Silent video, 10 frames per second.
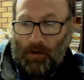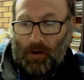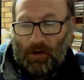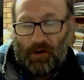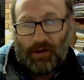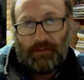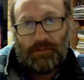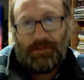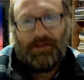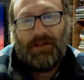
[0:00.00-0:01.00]
Alright.
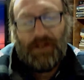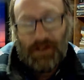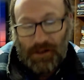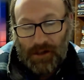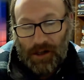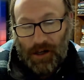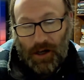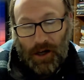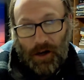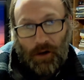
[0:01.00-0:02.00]

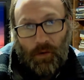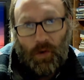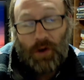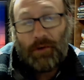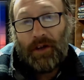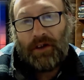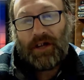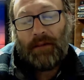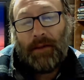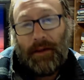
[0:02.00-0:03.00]
What are we
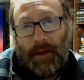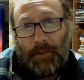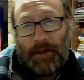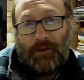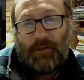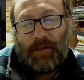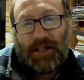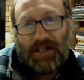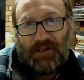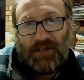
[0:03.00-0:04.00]
coming up here at the
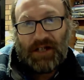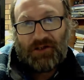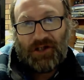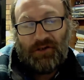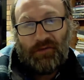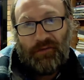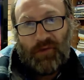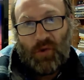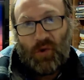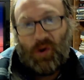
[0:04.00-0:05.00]
Backyard Tech Channel
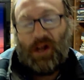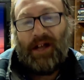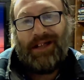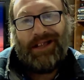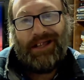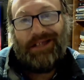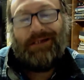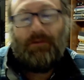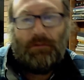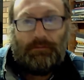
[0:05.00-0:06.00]
for a
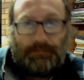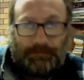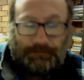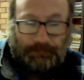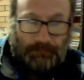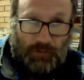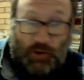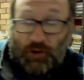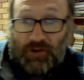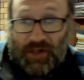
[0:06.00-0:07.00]

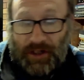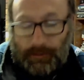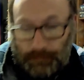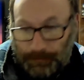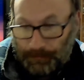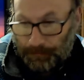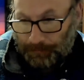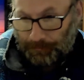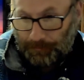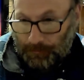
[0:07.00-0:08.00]
Tuesday?
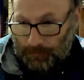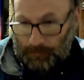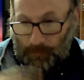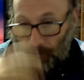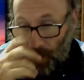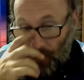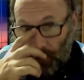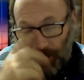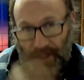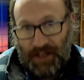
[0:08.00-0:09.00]
I've
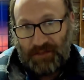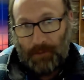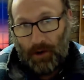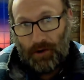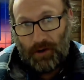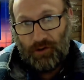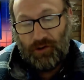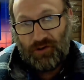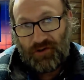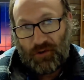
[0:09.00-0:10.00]
got a Gizmodo
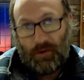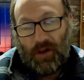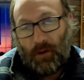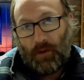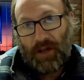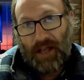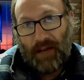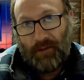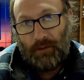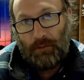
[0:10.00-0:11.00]
news story I want to
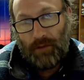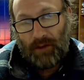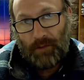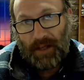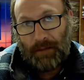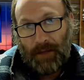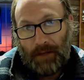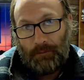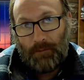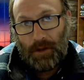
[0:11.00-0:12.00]
cover. That'll be coming
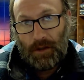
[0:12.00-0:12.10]
up